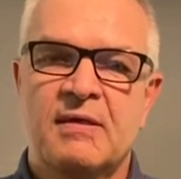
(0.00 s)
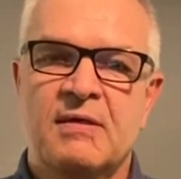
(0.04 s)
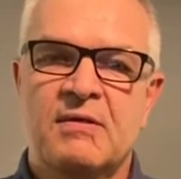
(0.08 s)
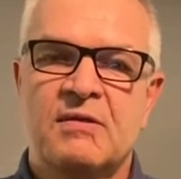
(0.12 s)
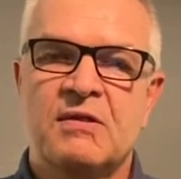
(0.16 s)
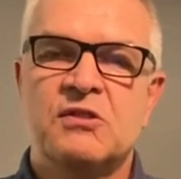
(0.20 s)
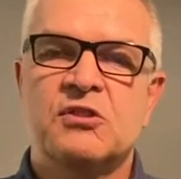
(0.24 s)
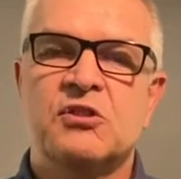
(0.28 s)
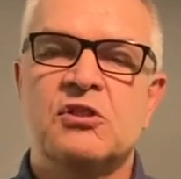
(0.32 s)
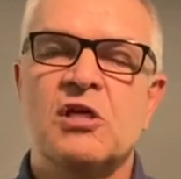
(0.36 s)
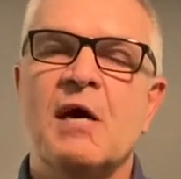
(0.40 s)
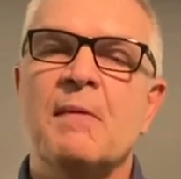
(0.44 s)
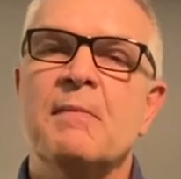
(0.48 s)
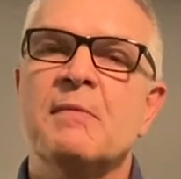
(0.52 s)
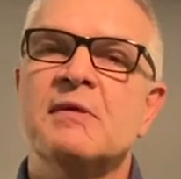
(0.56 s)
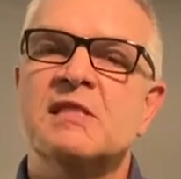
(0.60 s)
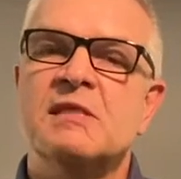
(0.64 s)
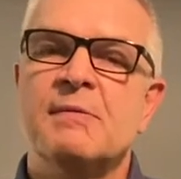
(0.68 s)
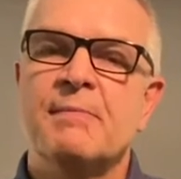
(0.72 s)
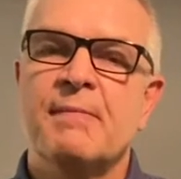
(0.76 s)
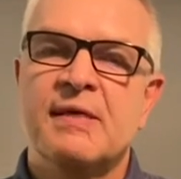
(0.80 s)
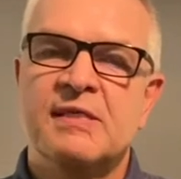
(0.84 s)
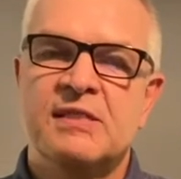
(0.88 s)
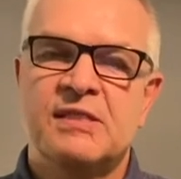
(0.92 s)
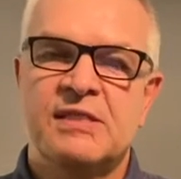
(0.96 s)
The psalm is
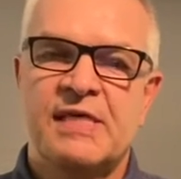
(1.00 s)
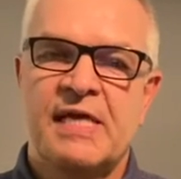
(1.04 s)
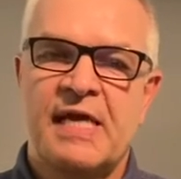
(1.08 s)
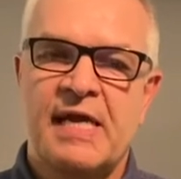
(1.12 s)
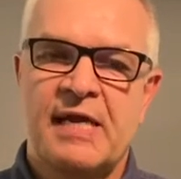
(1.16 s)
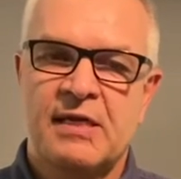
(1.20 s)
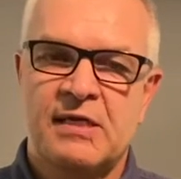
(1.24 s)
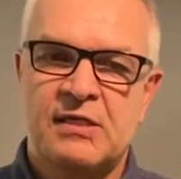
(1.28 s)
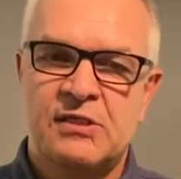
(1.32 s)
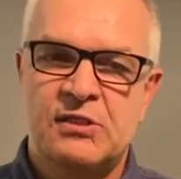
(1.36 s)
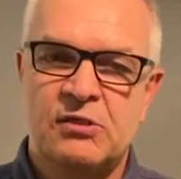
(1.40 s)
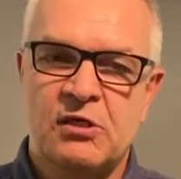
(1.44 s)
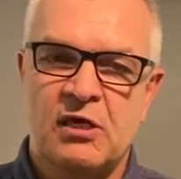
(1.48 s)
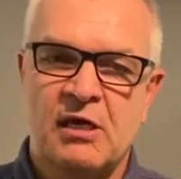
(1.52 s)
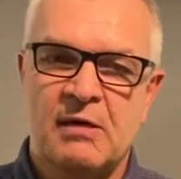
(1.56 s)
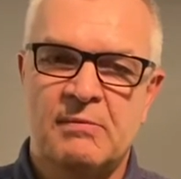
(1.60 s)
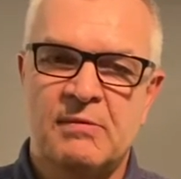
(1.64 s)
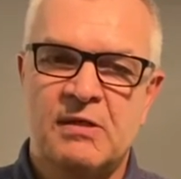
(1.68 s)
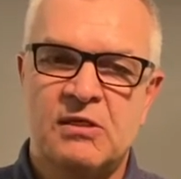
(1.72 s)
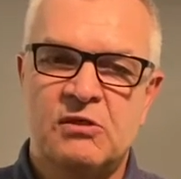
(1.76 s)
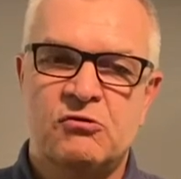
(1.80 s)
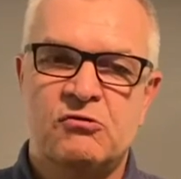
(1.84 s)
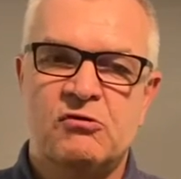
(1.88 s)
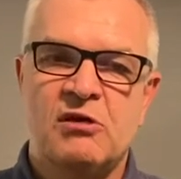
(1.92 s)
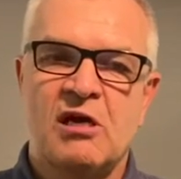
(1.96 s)
a messianic psalm
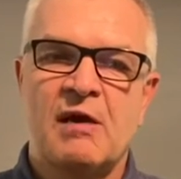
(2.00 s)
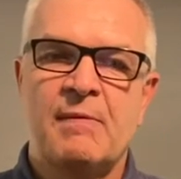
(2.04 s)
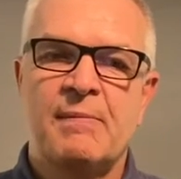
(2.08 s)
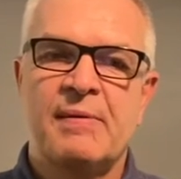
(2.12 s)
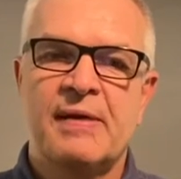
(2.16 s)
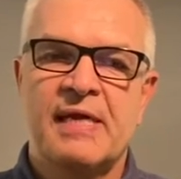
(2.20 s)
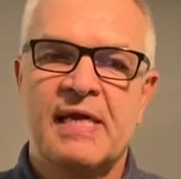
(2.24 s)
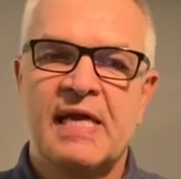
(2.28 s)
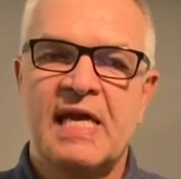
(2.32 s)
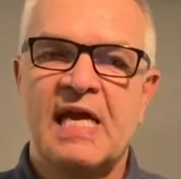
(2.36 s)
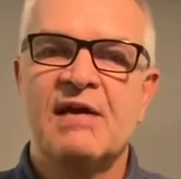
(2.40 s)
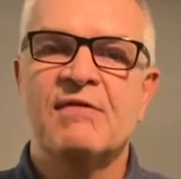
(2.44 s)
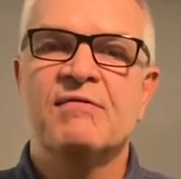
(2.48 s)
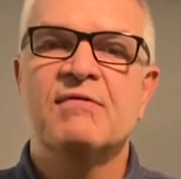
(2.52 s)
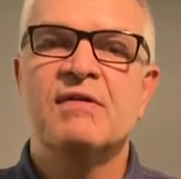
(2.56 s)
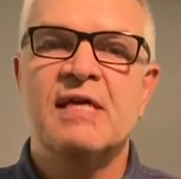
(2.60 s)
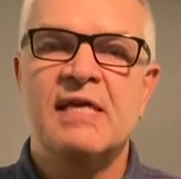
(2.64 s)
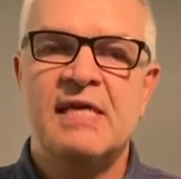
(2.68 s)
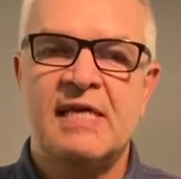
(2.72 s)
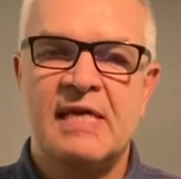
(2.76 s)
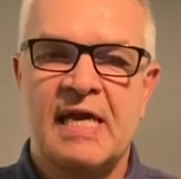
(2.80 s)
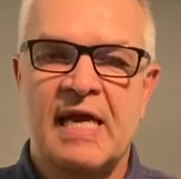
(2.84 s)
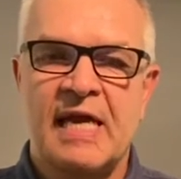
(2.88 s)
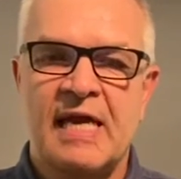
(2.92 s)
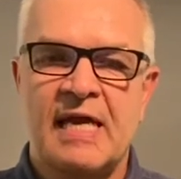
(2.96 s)
describing a heavenly
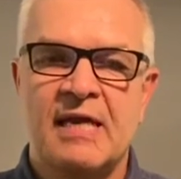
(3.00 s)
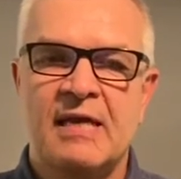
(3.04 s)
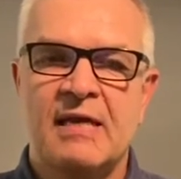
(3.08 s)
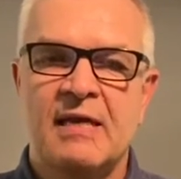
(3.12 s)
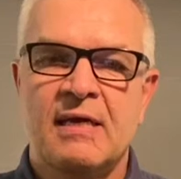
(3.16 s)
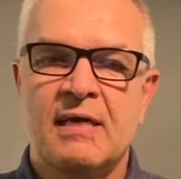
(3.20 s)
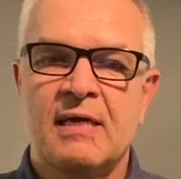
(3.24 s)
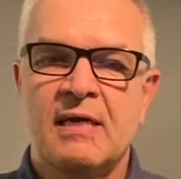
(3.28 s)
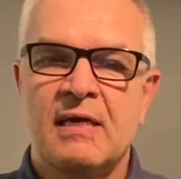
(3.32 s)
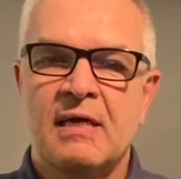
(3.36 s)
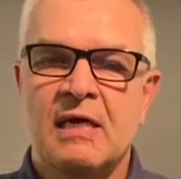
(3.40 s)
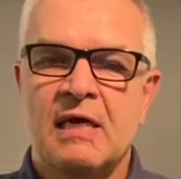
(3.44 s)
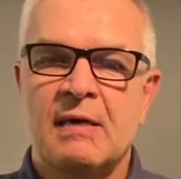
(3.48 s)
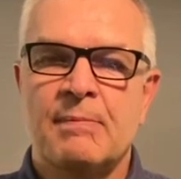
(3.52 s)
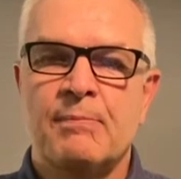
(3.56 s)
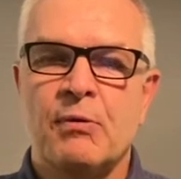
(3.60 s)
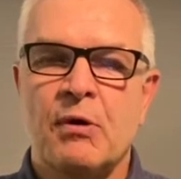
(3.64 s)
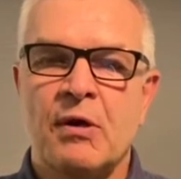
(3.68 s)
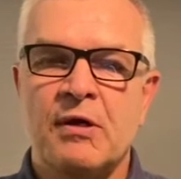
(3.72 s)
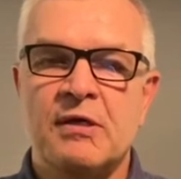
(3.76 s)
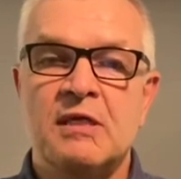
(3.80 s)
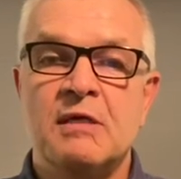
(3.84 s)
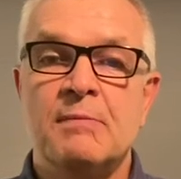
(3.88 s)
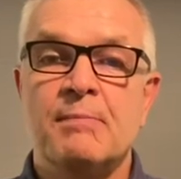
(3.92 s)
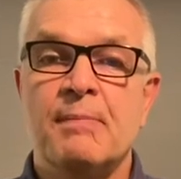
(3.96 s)
king
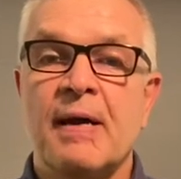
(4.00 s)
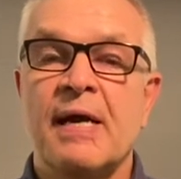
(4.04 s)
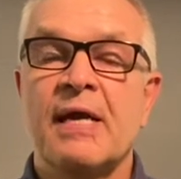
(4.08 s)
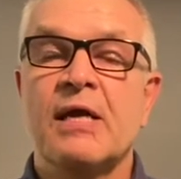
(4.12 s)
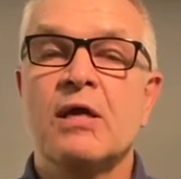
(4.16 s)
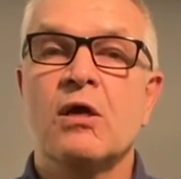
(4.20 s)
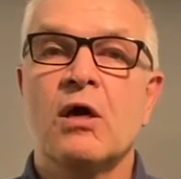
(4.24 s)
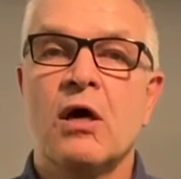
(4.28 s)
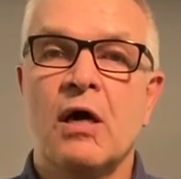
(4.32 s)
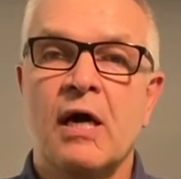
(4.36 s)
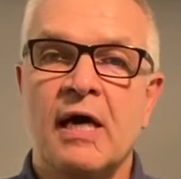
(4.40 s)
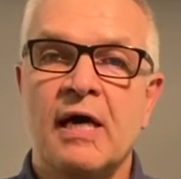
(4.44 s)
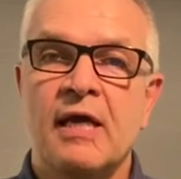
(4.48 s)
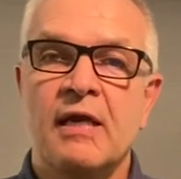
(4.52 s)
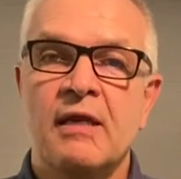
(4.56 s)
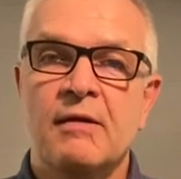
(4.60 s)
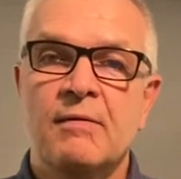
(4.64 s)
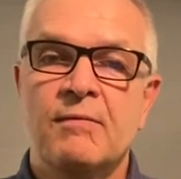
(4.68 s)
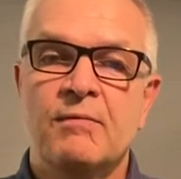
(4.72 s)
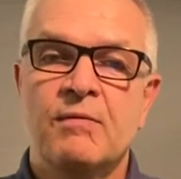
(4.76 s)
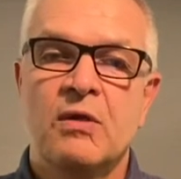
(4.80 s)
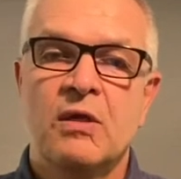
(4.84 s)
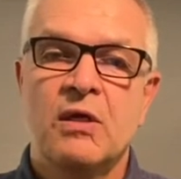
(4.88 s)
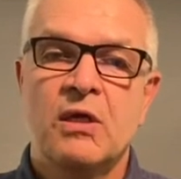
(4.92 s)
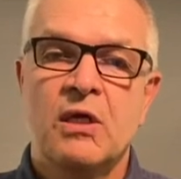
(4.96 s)
appointed by God
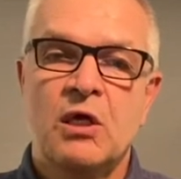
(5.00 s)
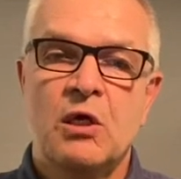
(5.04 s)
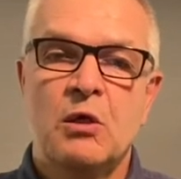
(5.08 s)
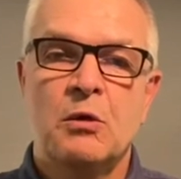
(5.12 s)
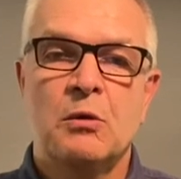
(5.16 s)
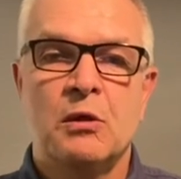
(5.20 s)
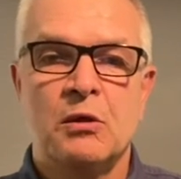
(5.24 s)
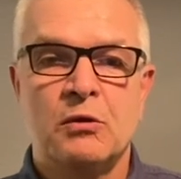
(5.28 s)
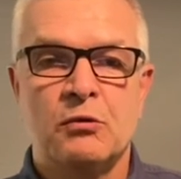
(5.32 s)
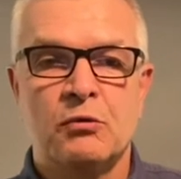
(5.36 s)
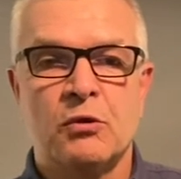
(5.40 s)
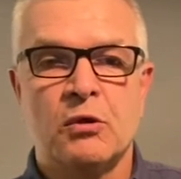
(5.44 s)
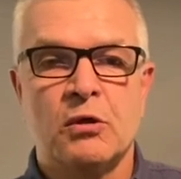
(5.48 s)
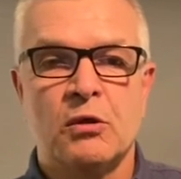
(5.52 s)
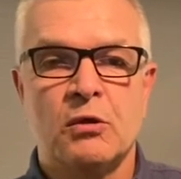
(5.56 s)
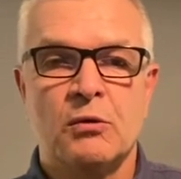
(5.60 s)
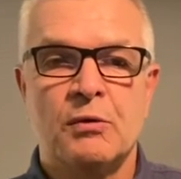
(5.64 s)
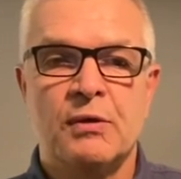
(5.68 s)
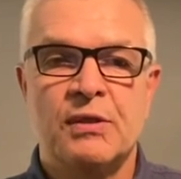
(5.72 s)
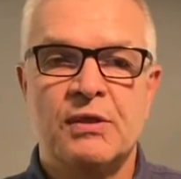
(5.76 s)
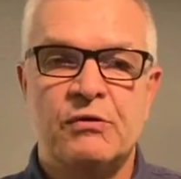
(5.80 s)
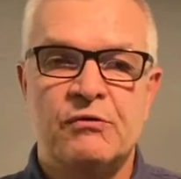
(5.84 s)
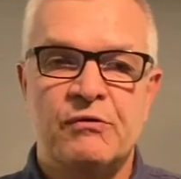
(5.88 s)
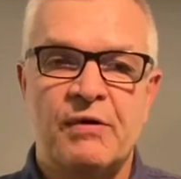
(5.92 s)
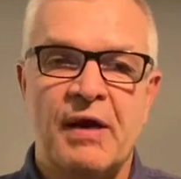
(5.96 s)
who will rule
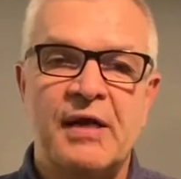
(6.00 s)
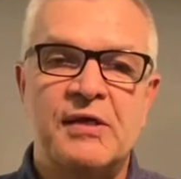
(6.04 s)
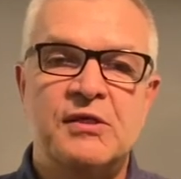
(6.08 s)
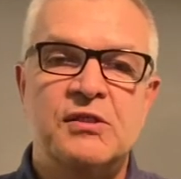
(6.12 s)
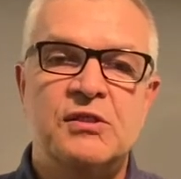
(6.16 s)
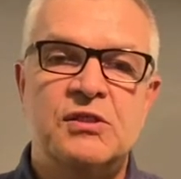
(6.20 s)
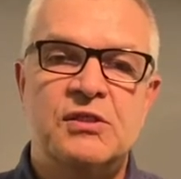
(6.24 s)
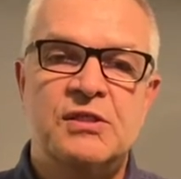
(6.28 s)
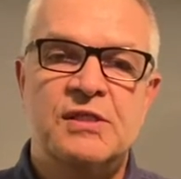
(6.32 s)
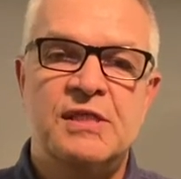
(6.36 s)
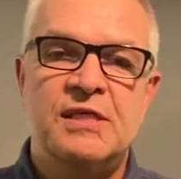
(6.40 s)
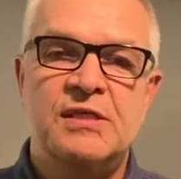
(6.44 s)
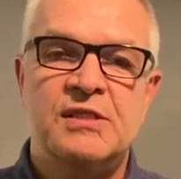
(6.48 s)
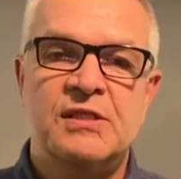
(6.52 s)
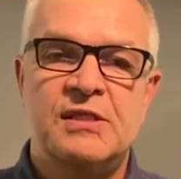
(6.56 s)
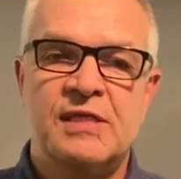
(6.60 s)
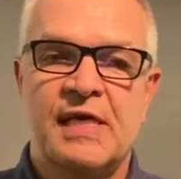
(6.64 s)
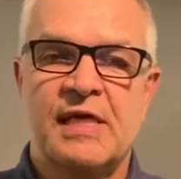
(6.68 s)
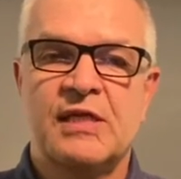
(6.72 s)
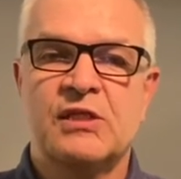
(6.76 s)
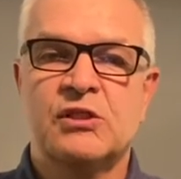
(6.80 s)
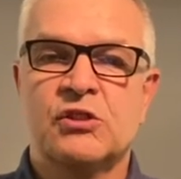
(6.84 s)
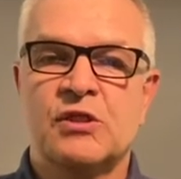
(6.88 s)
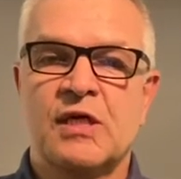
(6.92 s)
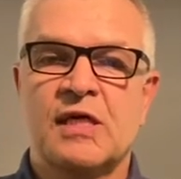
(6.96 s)
with righteousness
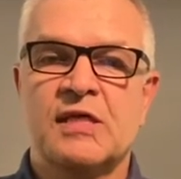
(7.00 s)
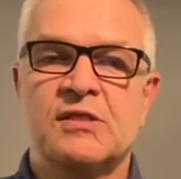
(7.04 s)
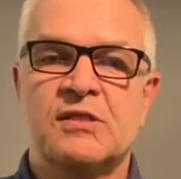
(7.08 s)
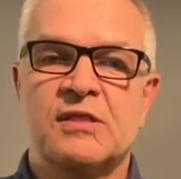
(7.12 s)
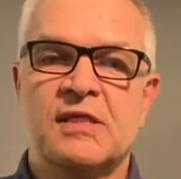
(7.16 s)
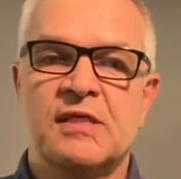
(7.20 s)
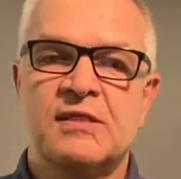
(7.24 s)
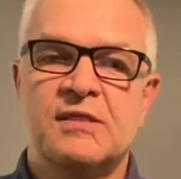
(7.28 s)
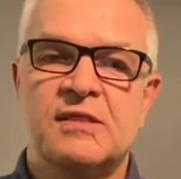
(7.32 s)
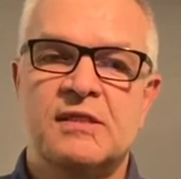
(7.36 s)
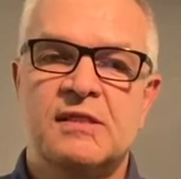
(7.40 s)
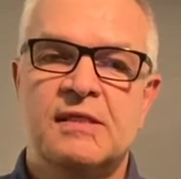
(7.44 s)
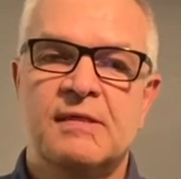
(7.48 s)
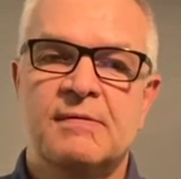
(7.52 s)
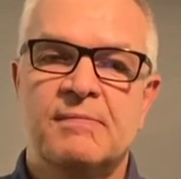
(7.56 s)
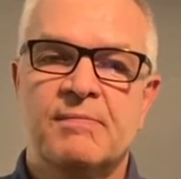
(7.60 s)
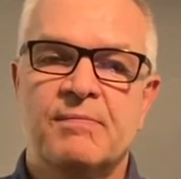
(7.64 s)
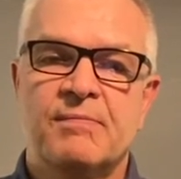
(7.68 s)
and justice.